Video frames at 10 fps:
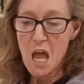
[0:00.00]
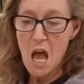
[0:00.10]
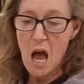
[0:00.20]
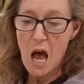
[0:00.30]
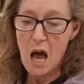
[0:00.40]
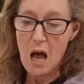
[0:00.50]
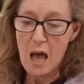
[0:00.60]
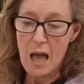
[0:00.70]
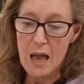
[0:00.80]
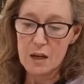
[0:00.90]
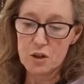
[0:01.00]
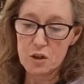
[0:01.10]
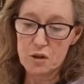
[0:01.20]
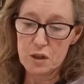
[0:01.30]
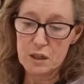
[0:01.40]
And
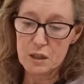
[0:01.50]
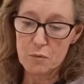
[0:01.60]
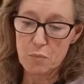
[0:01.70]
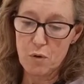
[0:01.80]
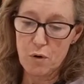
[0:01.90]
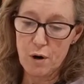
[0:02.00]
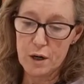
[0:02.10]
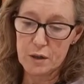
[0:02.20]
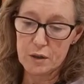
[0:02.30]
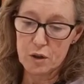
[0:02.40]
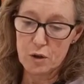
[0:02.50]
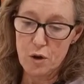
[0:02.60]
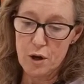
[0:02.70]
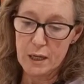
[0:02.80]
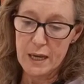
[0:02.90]
you just pour it
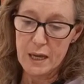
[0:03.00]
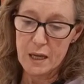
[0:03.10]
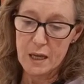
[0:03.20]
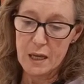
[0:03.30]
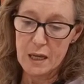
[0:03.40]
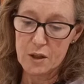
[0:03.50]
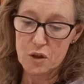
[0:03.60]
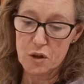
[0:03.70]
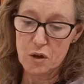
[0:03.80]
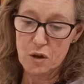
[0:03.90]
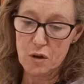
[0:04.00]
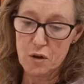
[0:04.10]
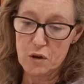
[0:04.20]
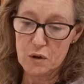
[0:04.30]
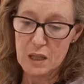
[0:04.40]
slowly into
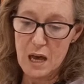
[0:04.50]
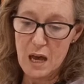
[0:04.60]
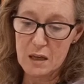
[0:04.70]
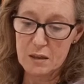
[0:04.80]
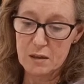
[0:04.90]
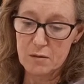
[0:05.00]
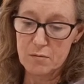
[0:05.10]
your glass.